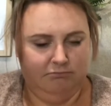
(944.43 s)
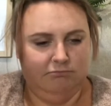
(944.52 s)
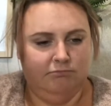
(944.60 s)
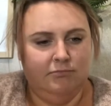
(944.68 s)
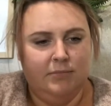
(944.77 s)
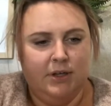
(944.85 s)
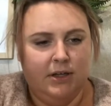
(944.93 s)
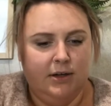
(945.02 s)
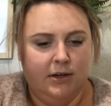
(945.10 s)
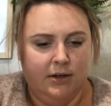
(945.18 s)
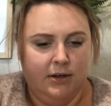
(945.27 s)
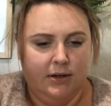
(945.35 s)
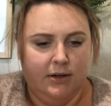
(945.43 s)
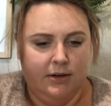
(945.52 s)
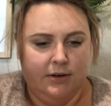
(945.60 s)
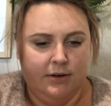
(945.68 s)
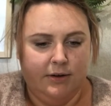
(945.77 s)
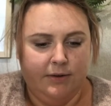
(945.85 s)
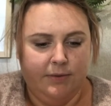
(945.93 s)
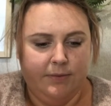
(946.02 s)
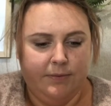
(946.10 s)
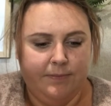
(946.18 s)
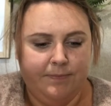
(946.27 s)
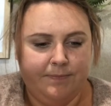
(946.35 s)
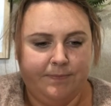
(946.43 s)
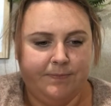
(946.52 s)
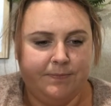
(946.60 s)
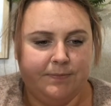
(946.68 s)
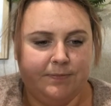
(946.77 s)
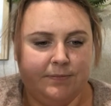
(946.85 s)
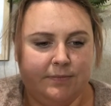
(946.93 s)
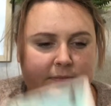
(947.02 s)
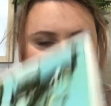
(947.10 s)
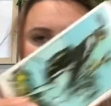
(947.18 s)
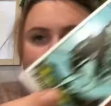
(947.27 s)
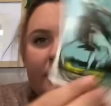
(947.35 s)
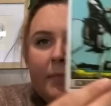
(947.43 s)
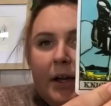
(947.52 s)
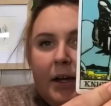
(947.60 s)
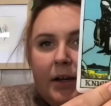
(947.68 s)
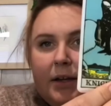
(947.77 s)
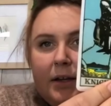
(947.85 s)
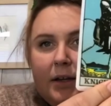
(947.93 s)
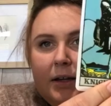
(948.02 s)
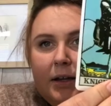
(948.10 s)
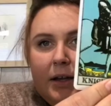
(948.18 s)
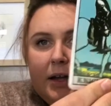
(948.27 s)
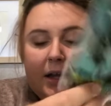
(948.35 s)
No one is speaking in this clip.